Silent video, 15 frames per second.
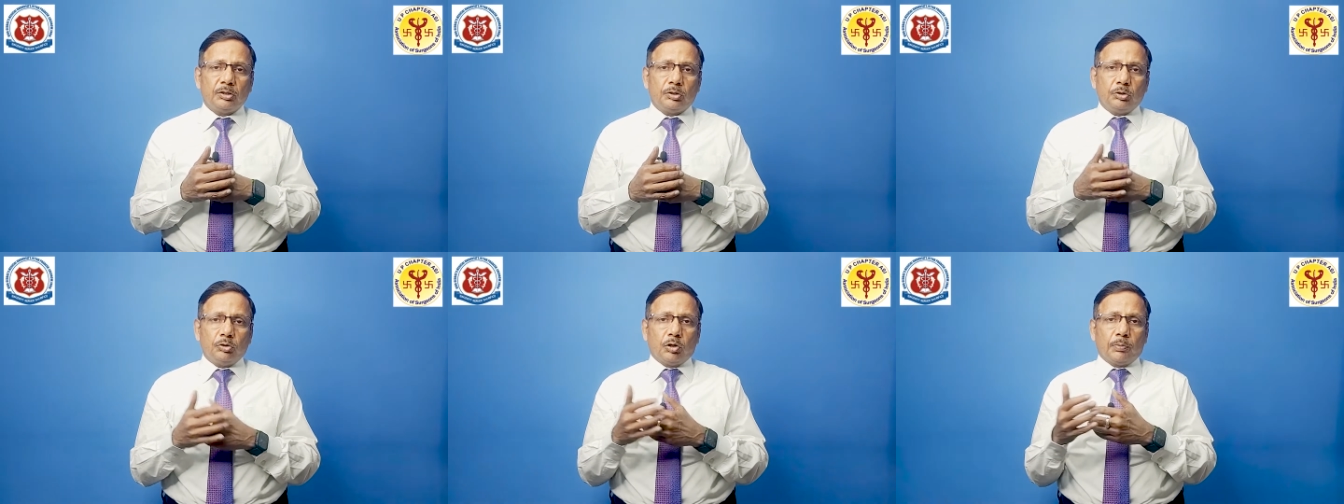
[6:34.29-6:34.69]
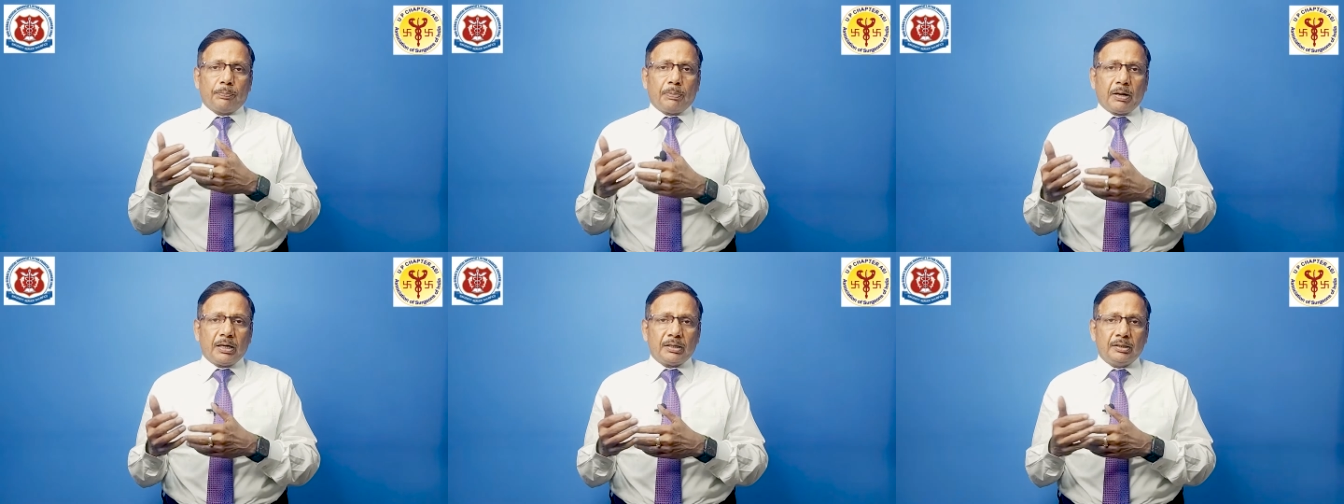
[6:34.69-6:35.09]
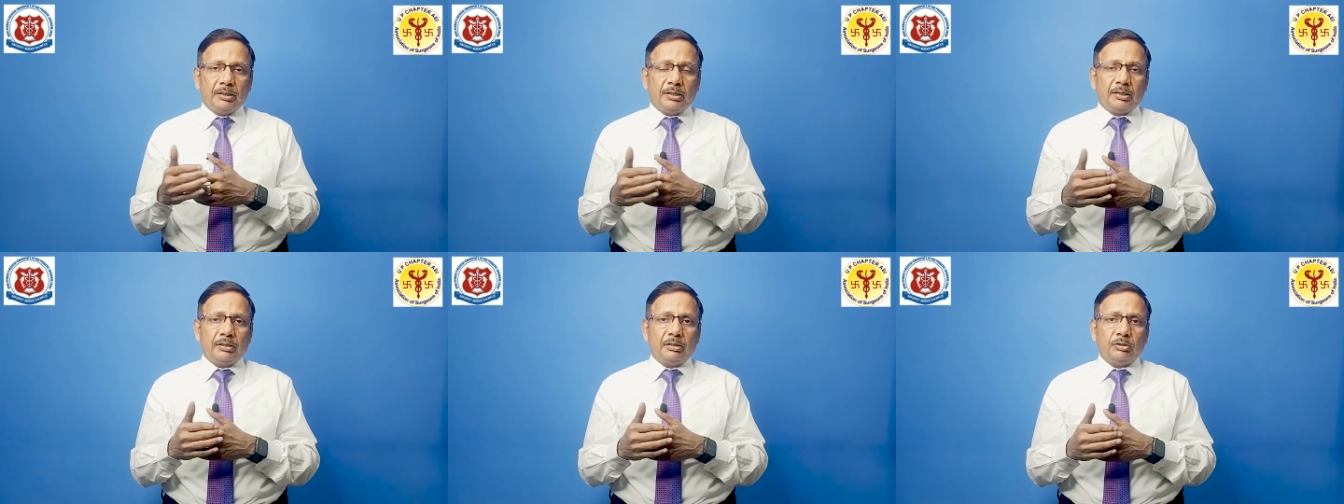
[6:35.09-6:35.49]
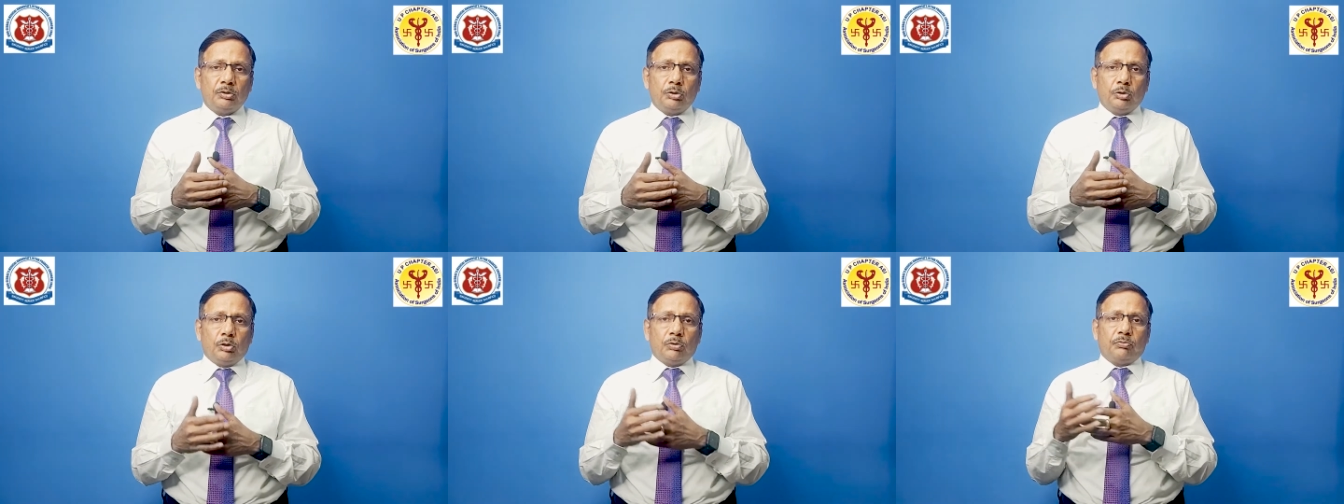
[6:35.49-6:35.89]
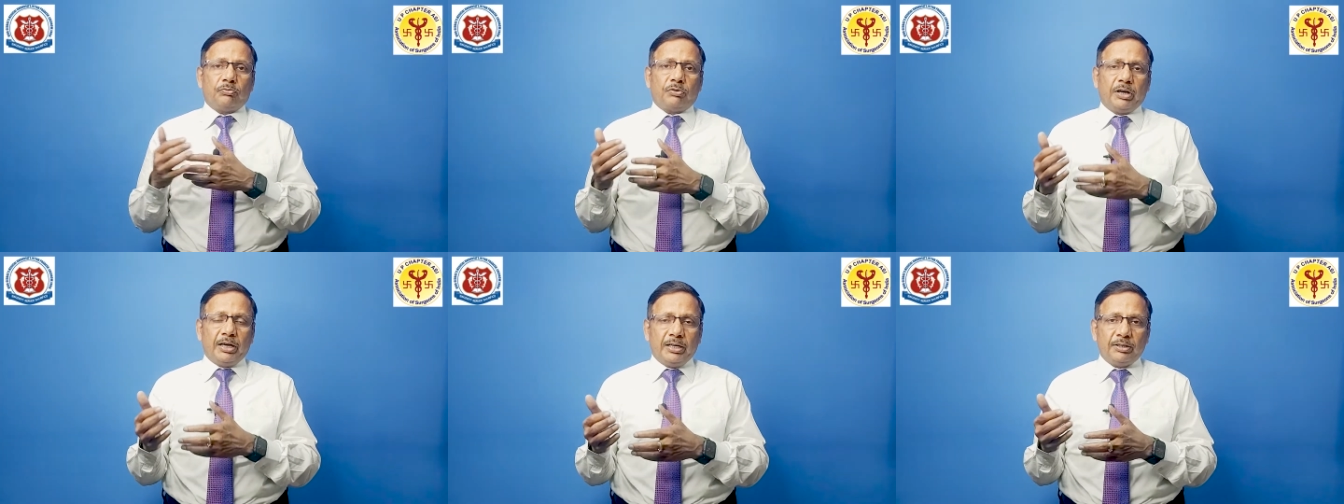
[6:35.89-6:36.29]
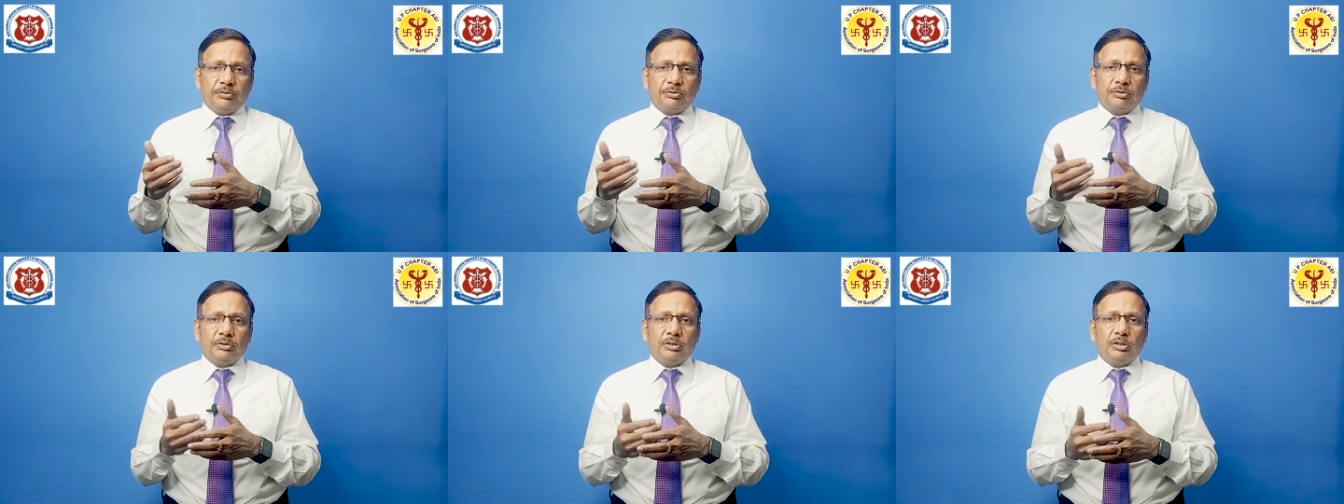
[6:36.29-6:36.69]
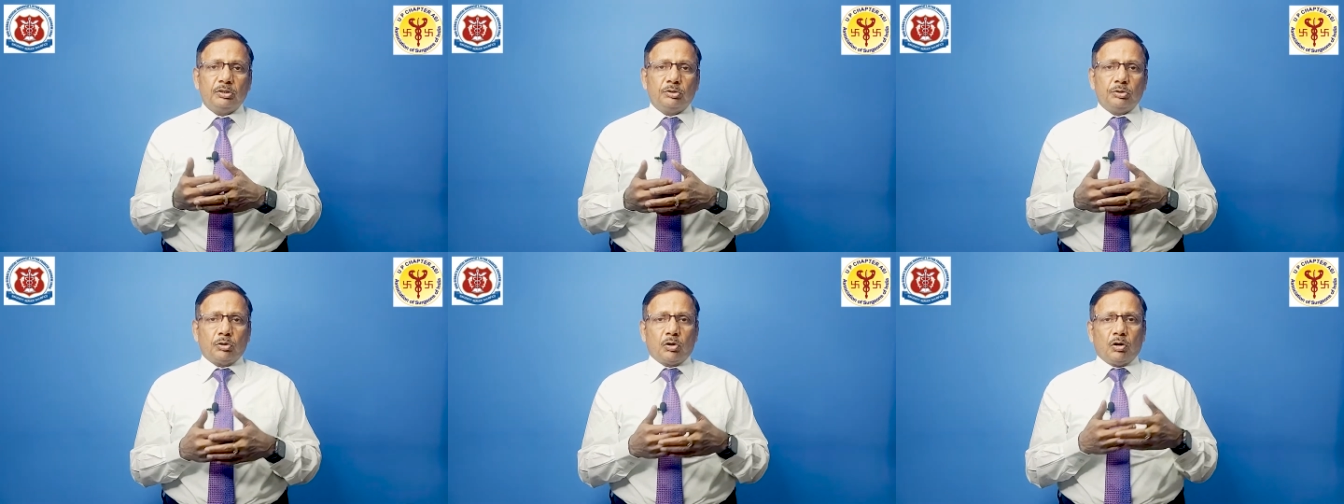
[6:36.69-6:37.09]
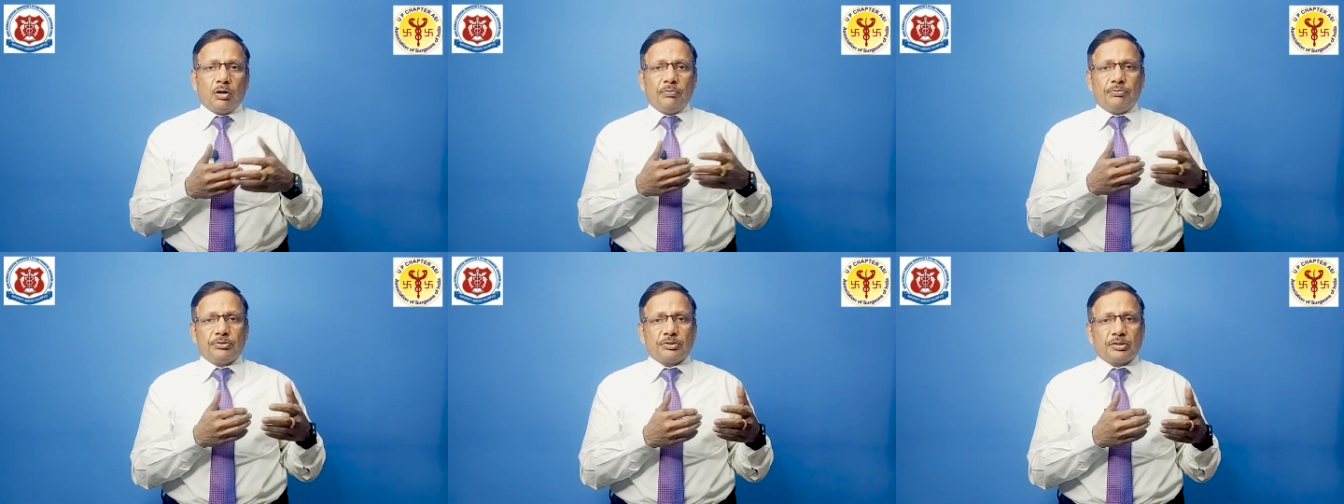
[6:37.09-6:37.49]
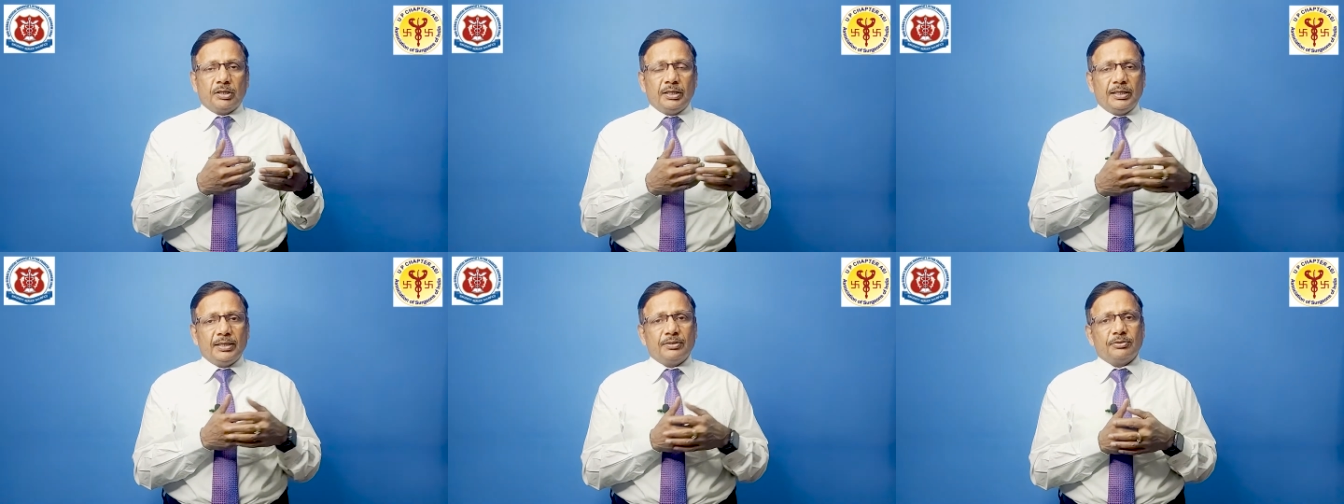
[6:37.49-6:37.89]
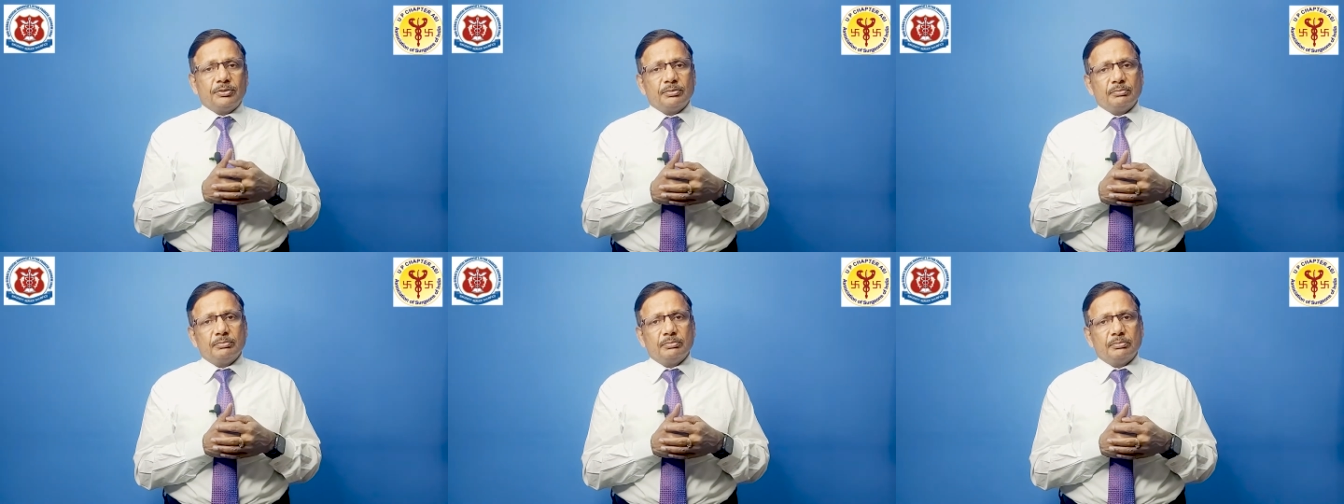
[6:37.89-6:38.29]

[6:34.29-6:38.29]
to your partner, to your friends, to your office colleagues.